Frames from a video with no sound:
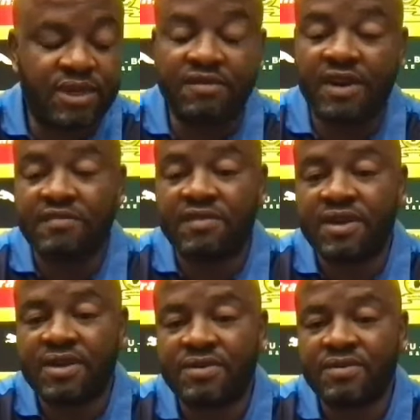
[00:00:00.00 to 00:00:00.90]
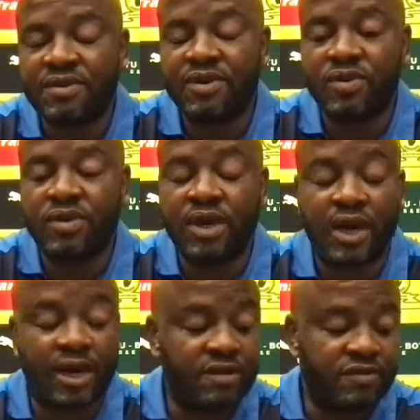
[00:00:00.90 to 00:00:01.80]
survive there. We know the
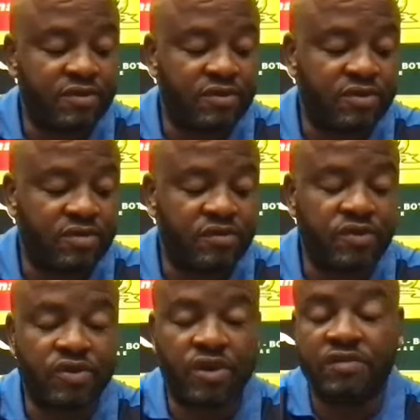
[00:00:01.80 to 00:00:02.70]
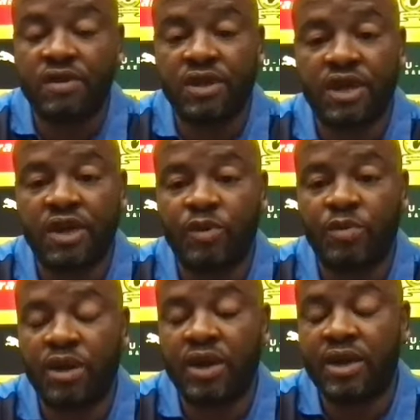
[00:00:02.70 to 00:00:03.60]
guy. If you saw even the game we
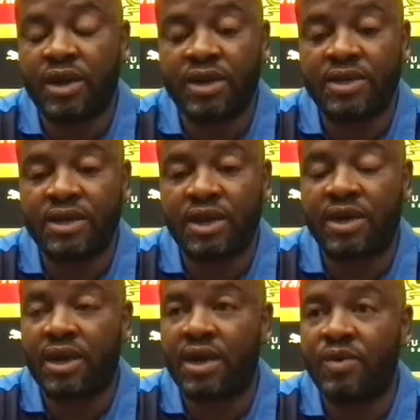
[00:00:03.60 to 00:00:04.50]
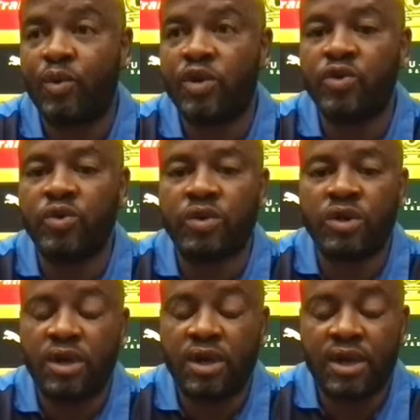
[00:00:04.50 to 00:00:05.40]
played against Al Hilal, we knew
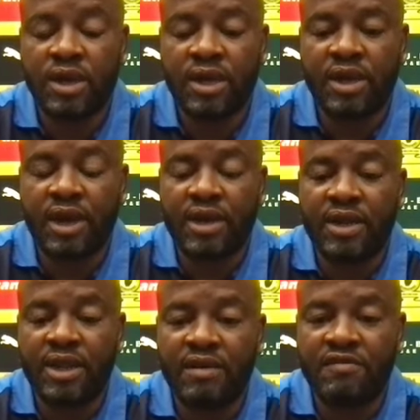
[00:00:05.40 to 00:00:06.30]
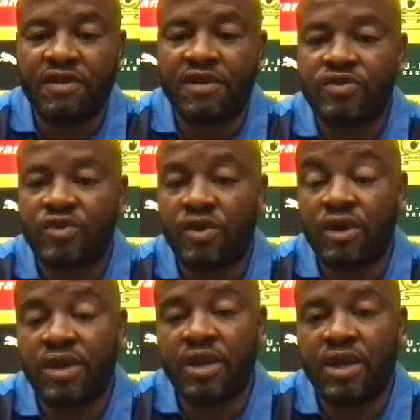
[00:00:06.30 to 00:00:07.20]
aerially they are very
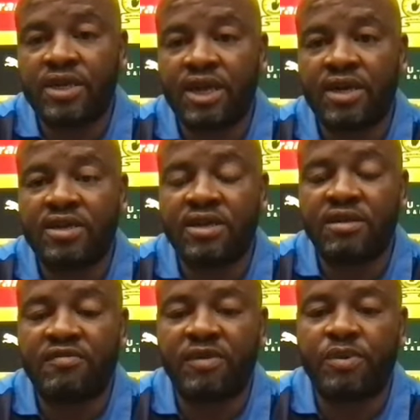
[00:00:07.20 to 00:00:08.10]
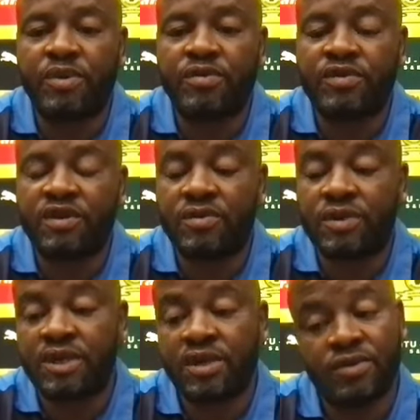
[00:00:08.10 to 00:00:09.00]
strong and they are targeting the far post. And
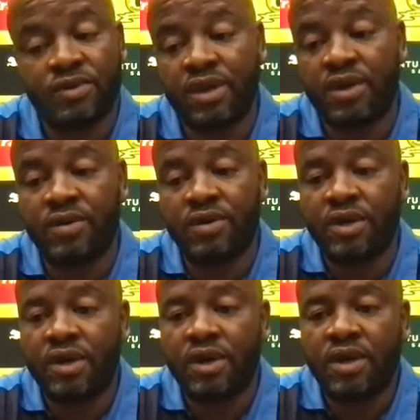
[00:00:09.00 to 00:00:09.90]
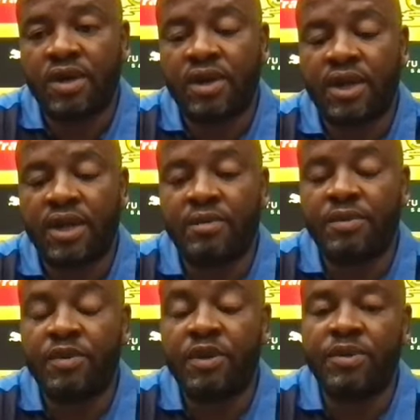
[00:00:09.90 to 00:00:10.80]
we said, Onyango, rather
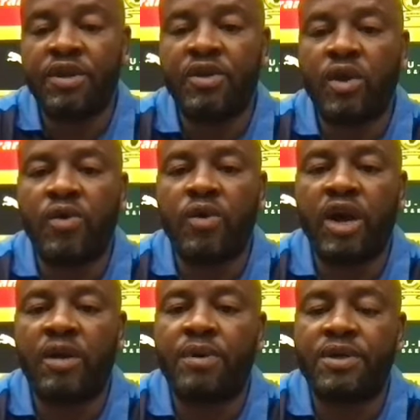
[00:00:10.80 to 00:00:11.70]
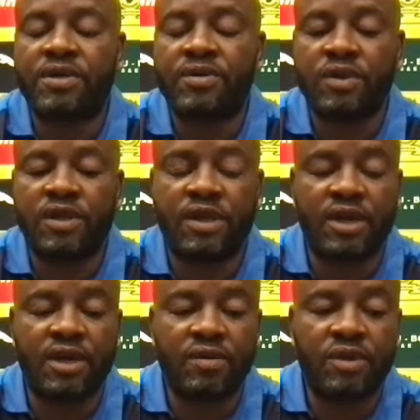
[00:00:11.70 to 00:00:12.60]
be the one who help us with
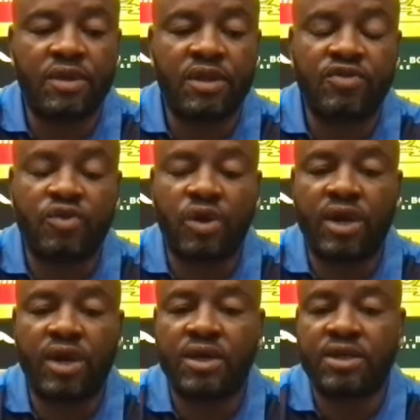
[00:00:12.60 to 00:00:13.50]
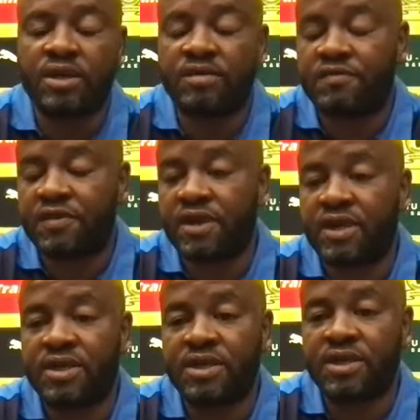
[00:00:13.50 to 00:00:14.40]
these corner kicks and free
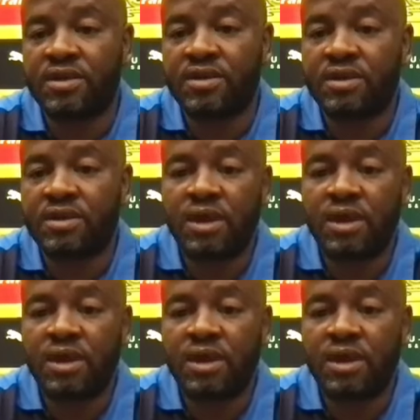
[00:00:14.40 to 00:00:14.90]
kicks and